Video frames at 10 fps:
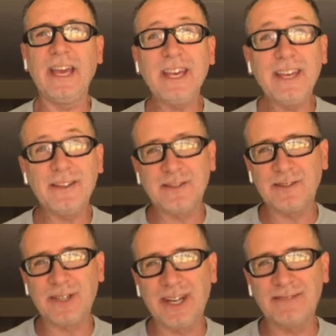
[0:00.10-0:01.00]
Hey,
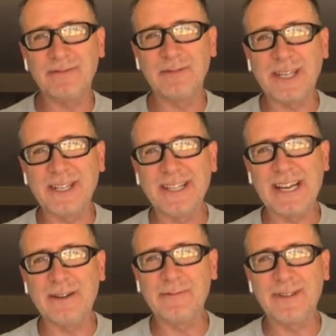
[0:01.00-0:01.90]
this is John from Tenka
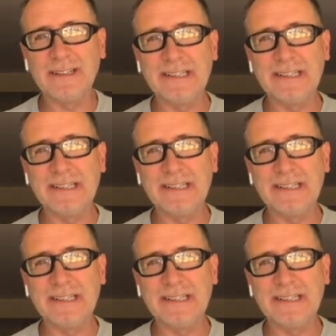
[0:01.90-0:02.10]
Labs.